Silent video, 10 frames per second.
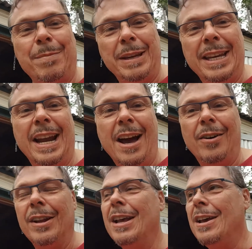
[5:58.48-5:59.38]
and get
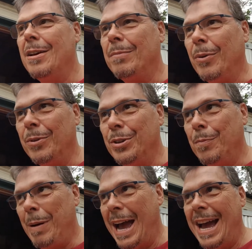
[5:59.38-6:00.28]
out. But when you
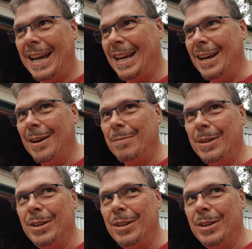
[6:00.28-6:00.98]
pack up,